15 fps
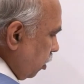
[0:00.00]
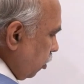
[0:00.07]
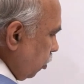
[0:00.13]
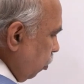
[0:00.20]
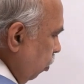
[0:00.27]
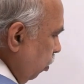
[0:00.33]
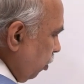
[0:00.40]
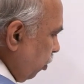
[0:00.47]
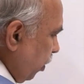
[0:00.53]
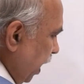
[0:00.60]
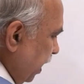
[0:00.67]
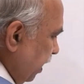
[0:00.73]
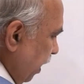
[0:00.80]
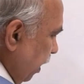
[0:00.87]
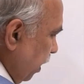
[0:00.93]
2
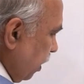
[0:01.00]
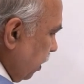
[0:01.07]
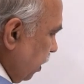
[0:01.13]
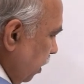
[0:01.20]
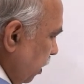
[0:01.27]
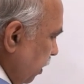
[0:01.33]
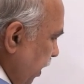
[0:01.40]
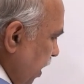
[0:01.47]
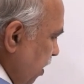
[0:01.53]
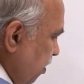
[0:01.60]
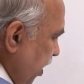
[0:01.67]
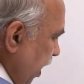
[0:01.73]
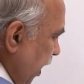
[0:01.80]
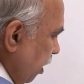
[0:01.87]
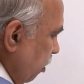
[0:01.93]
together they
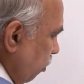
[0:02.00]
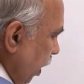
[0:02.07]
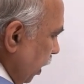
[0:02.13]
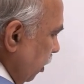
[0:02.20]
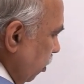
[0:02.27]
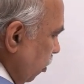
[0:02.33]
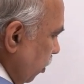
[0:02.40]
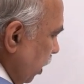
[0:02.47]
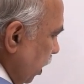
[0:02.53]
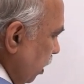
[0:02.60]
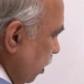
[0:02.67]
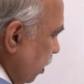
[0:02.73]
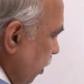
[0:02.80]
stay in one hotel